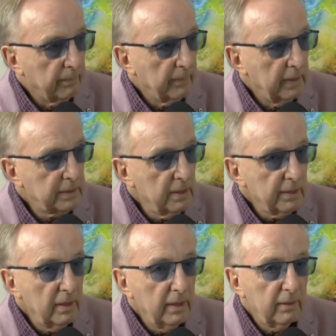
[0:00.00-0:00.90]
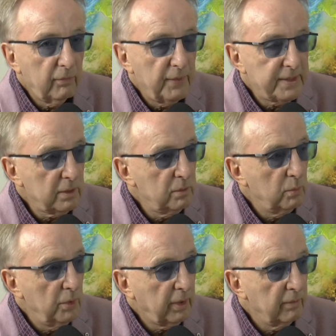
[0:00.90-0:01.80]
It's not only the physical
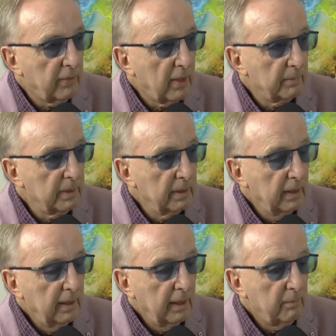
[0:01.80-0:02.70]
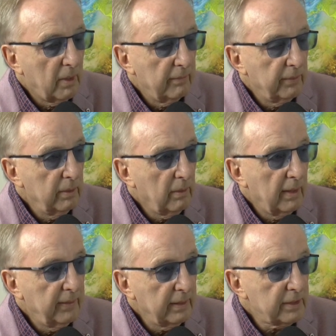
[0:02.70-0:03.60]
work environment, in my view. I
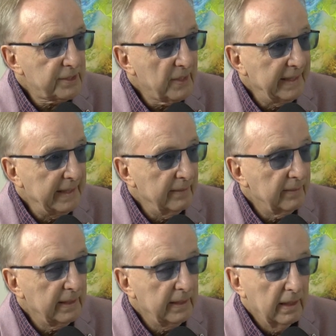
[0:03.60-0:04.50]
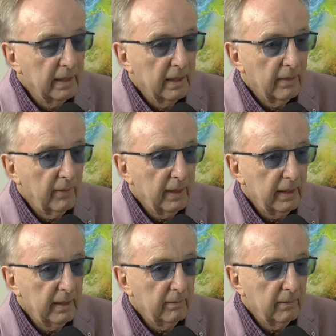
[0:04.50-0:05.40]
think the psyche,
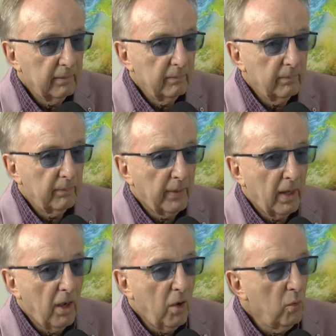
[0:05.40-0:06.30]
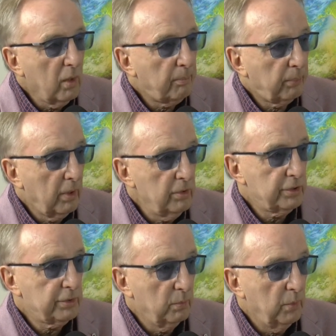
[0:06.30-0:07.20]
the whole approach
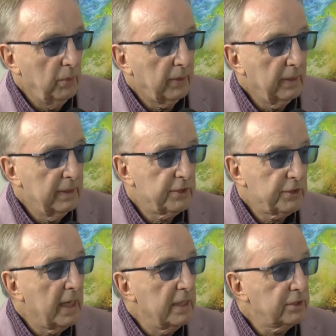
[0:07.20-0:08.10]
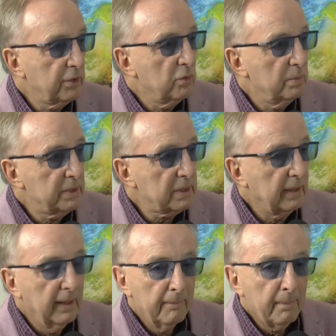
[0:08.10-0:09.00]
to work has changed enormously.